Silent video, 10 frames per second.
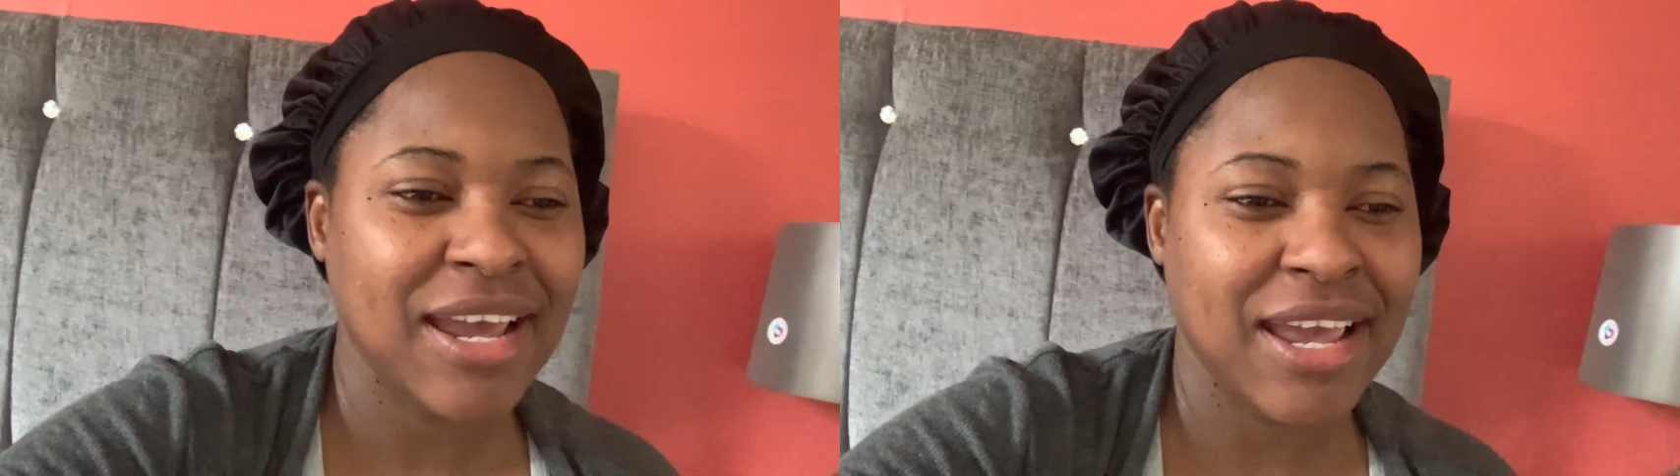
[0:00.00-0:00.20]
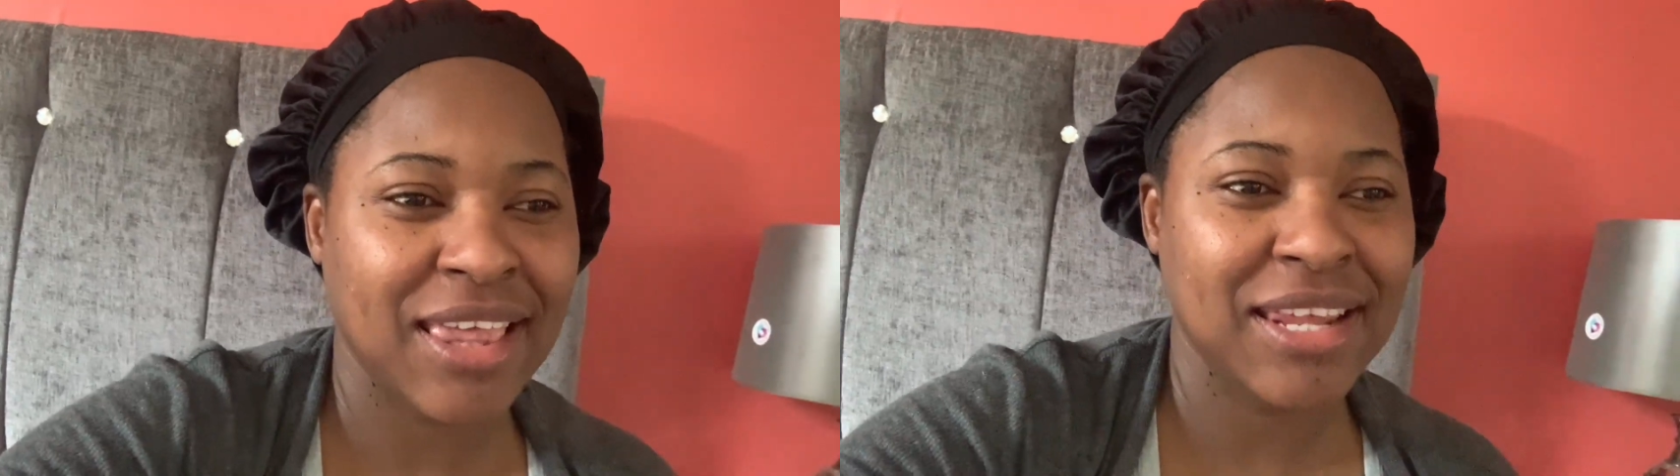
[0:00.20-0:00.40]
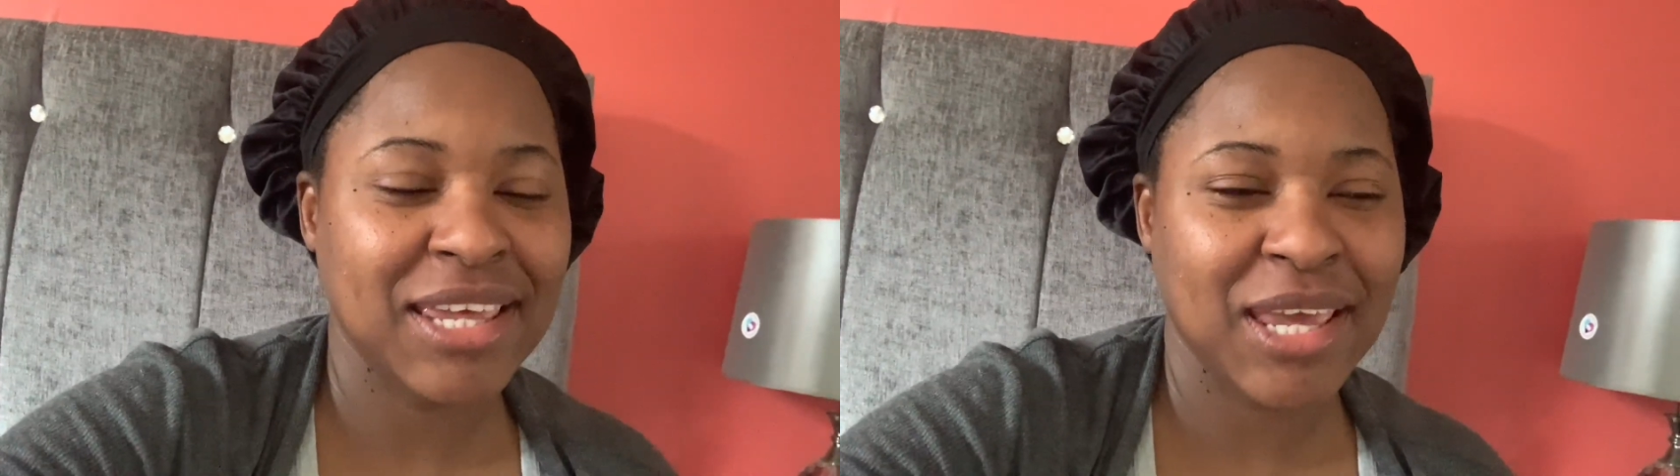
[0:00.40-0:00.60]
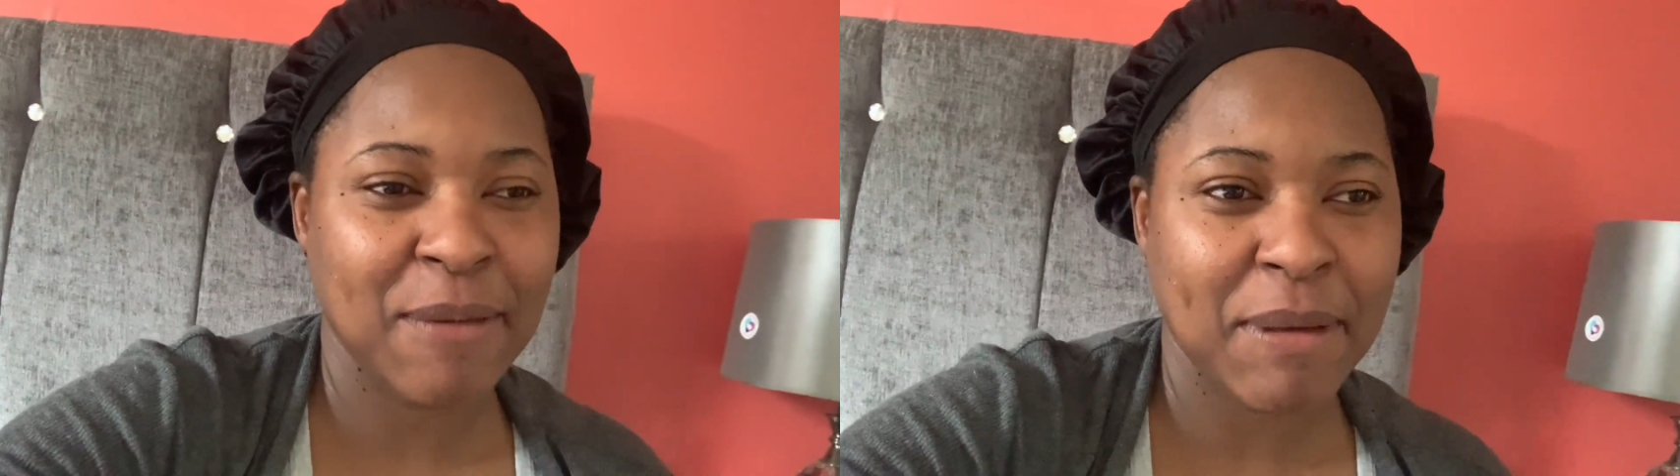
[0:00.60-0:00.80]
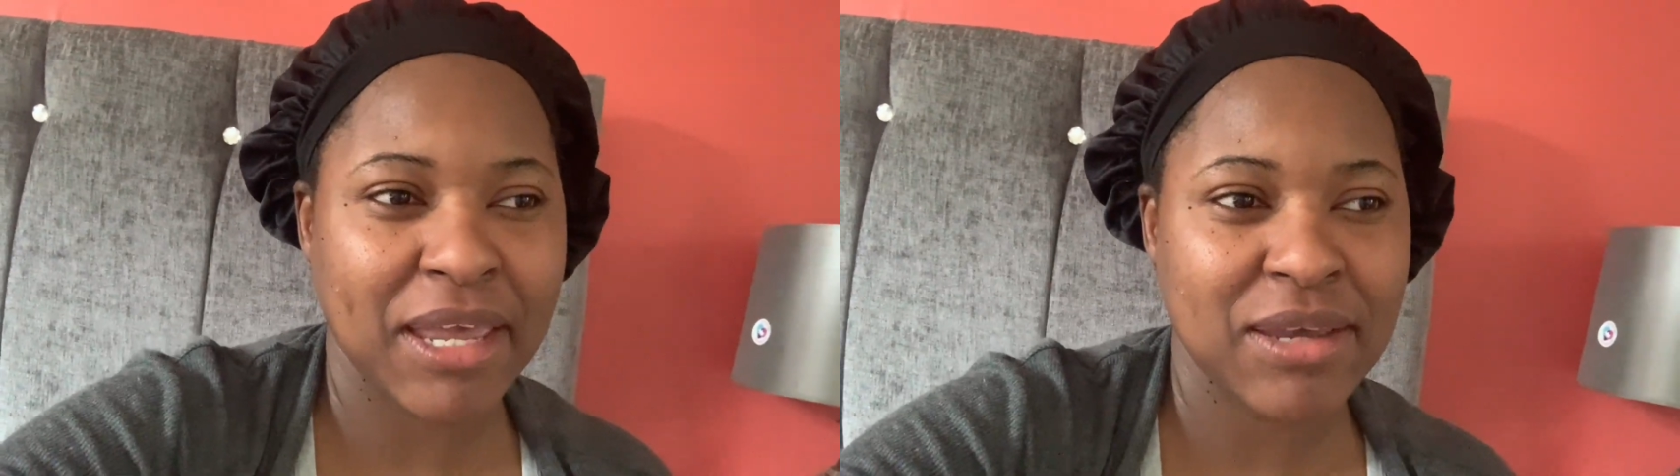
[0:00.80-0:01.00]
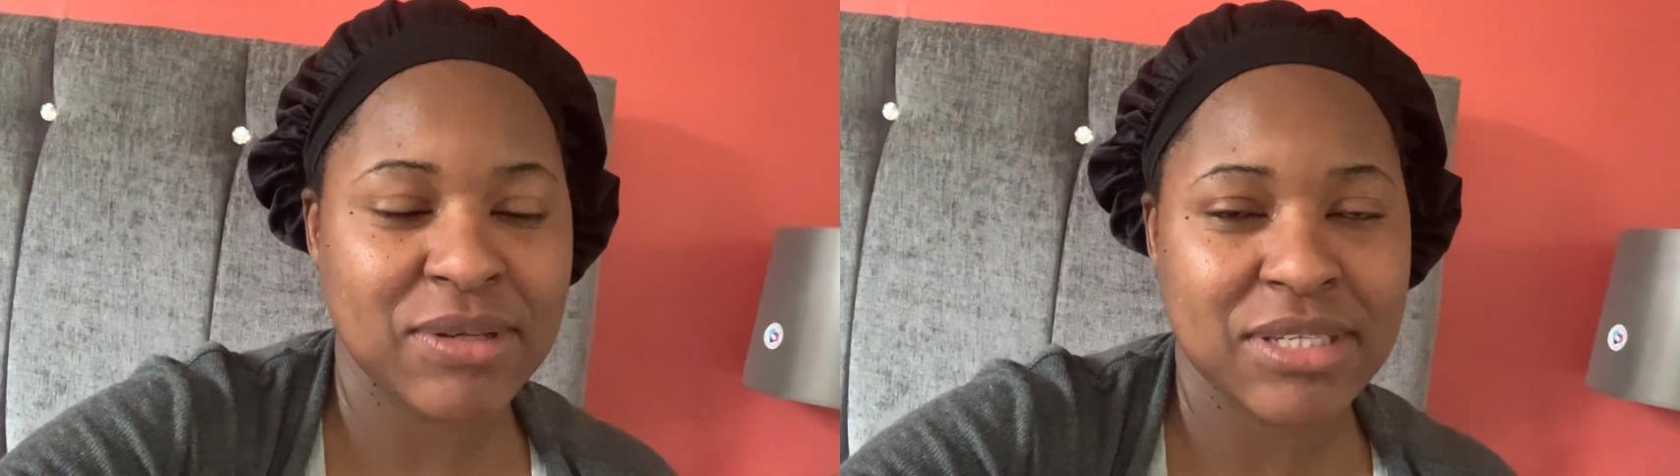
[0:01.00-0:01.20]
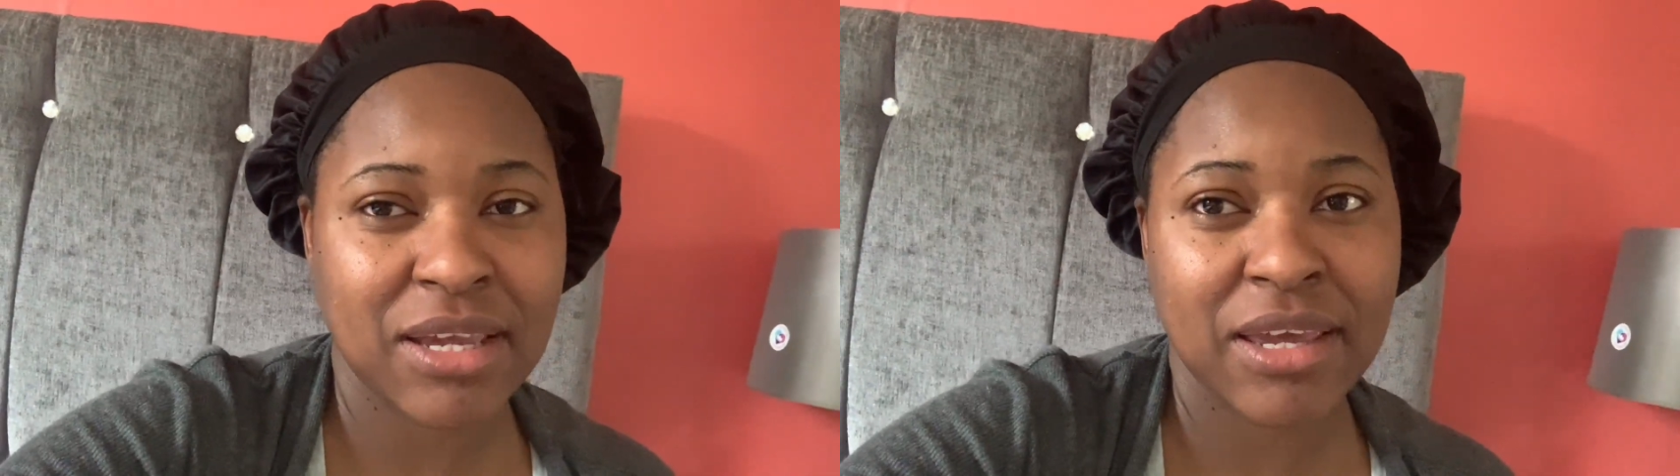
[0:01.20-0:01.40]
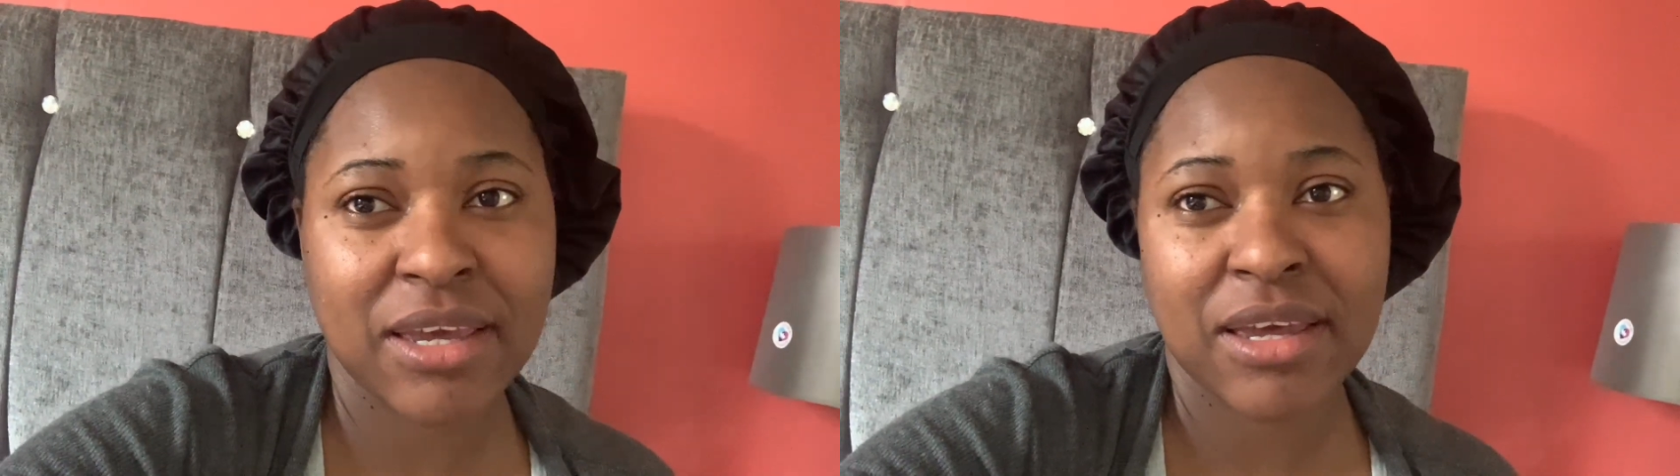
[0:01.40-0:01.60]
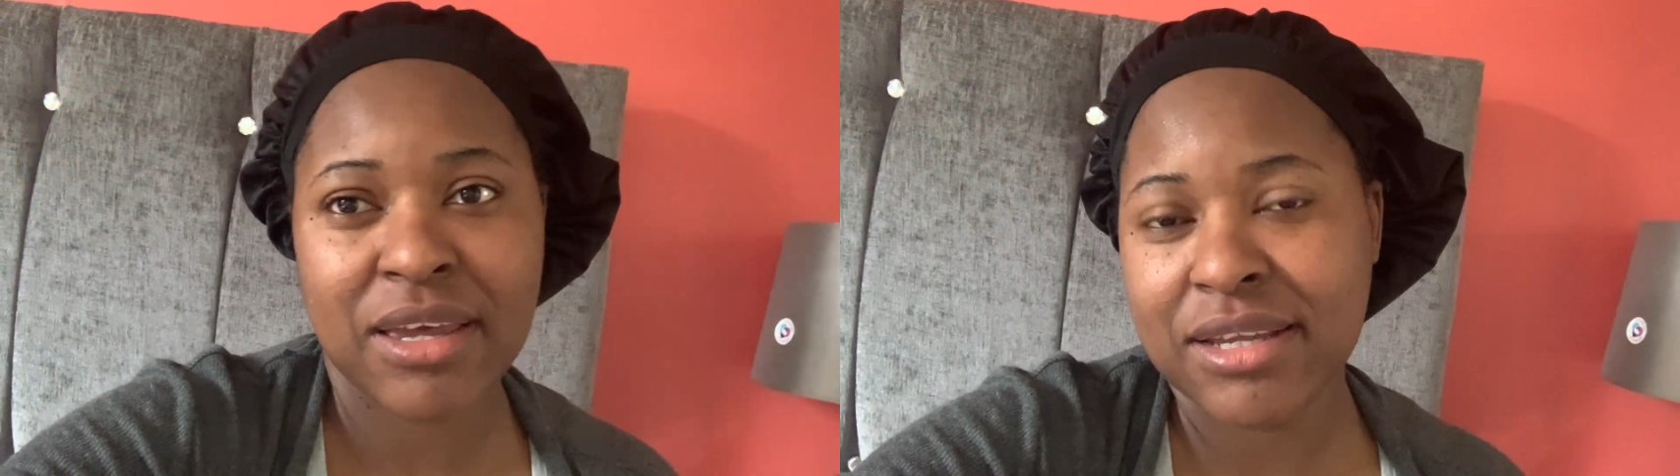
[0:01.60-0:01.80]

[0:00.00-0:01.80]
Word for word: And then he came back, he was like,